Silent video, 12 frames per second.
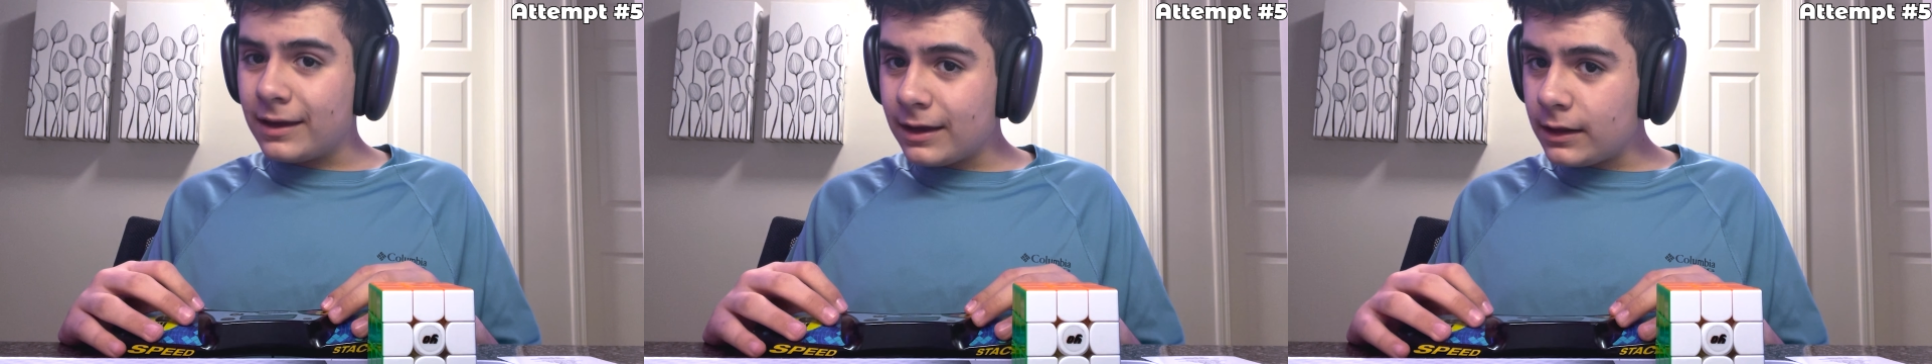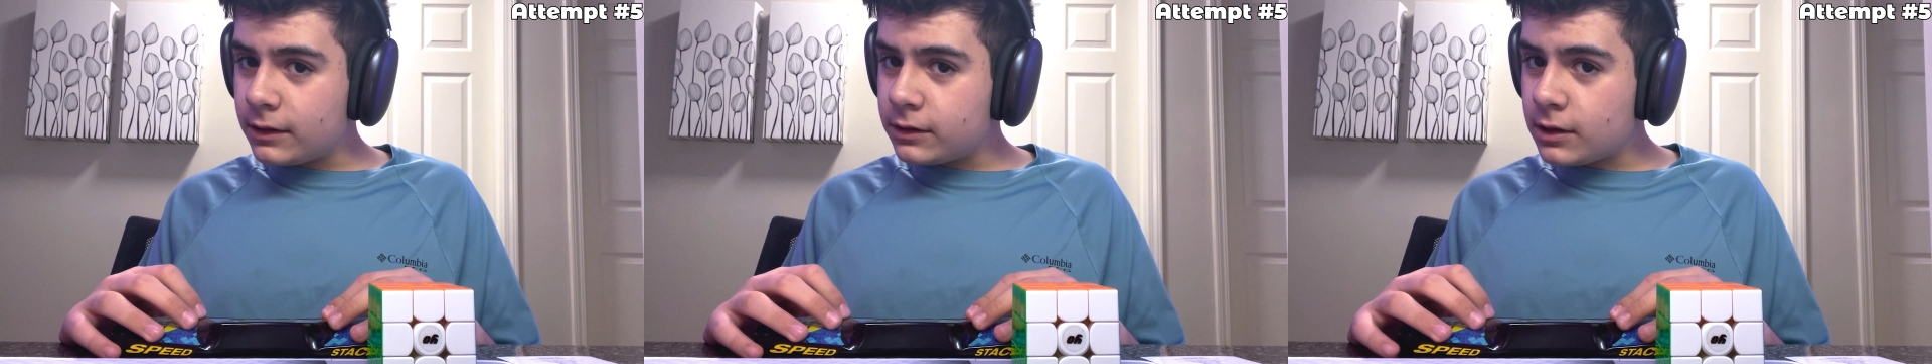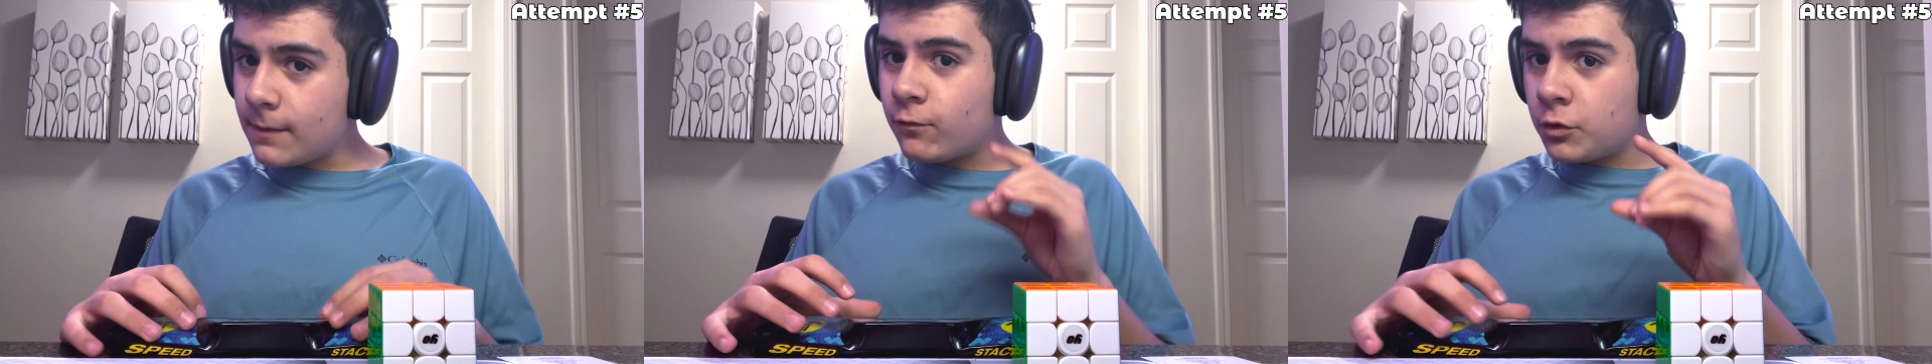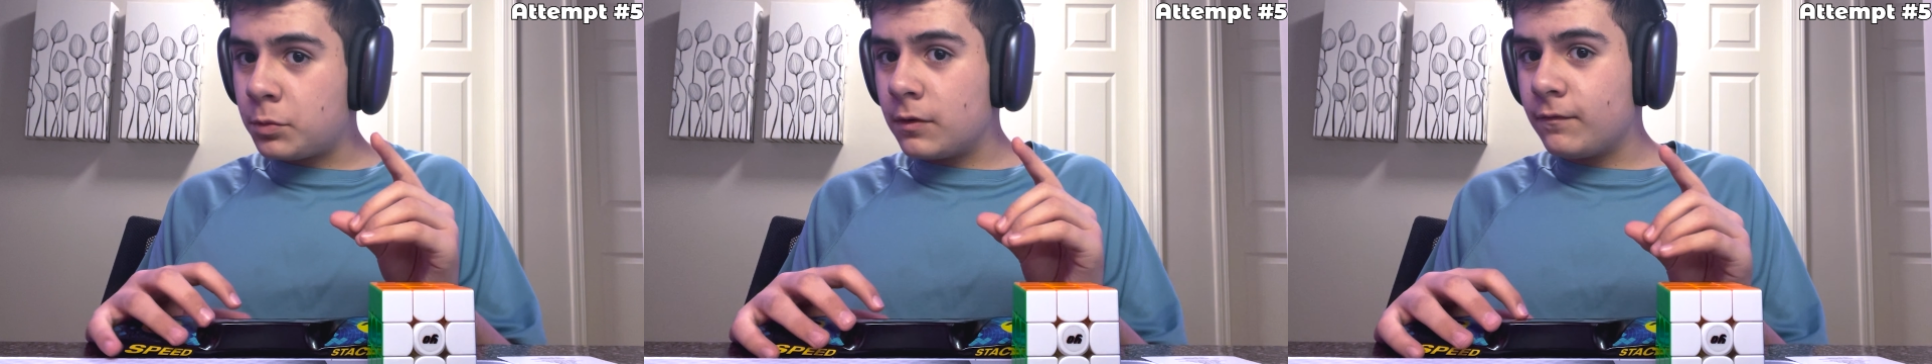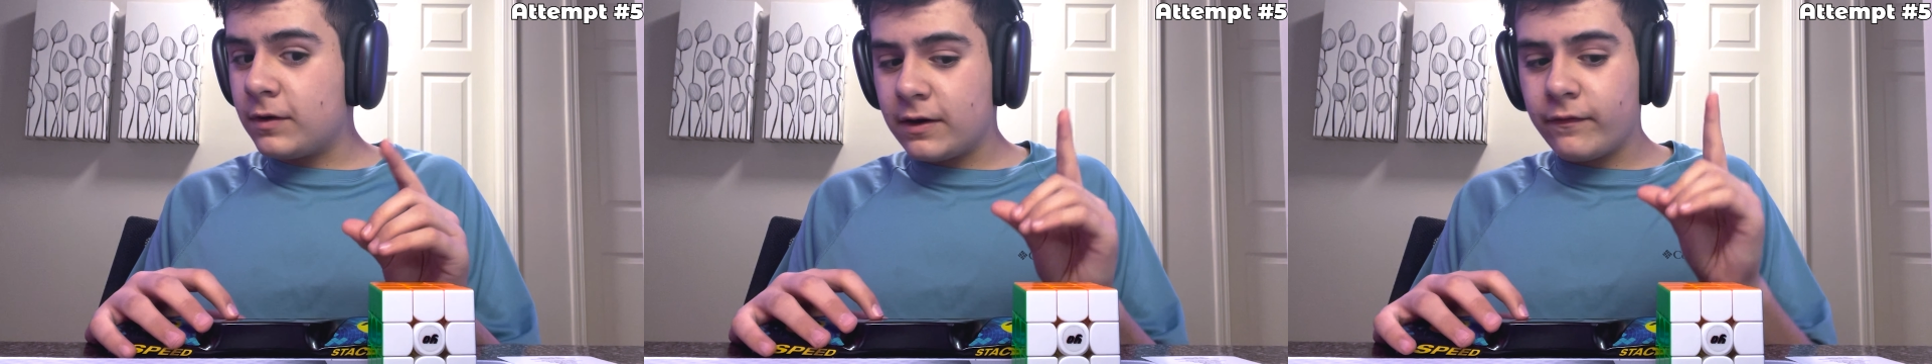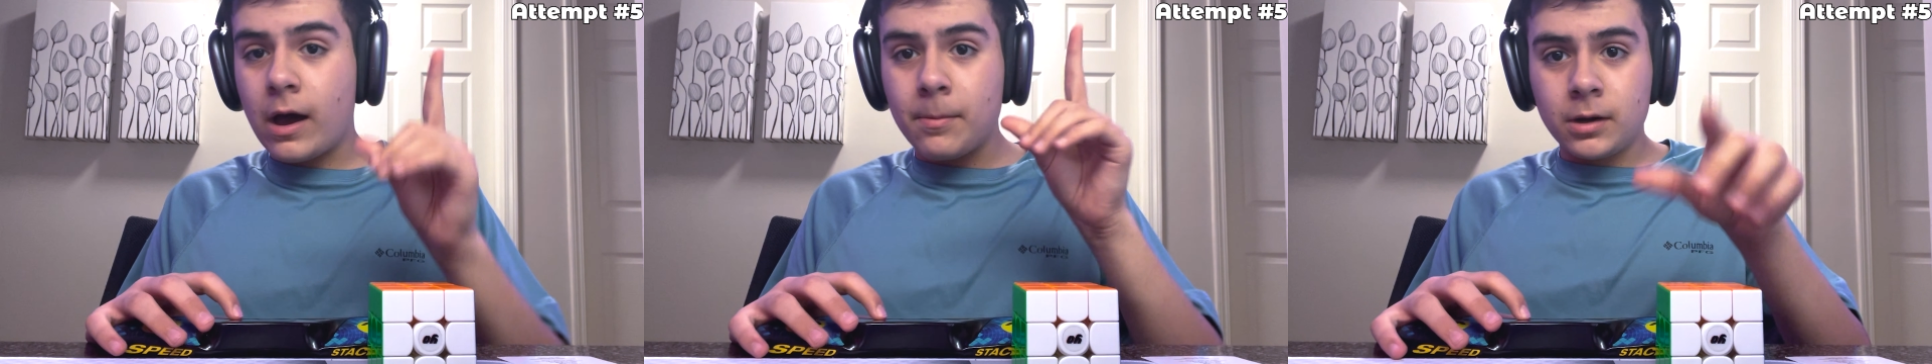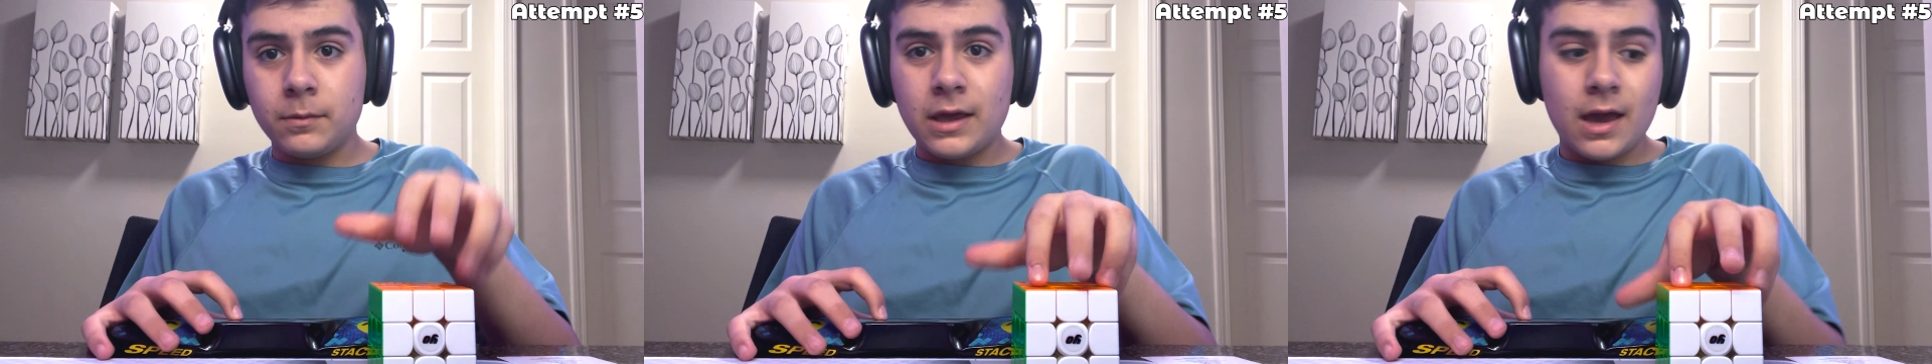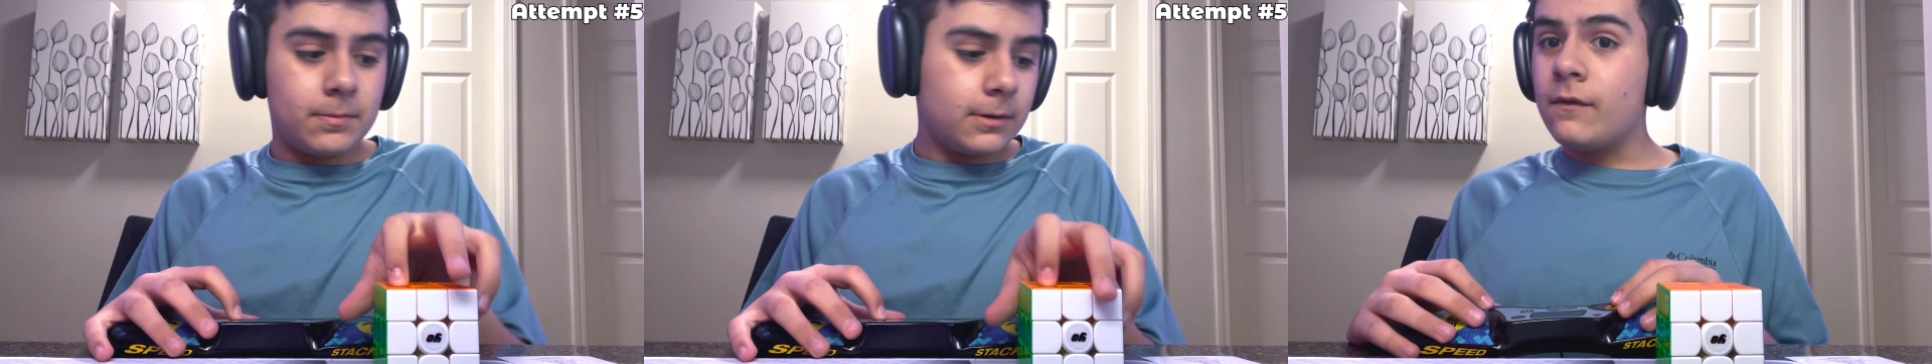get sub 4.5, I'm gonna be happy.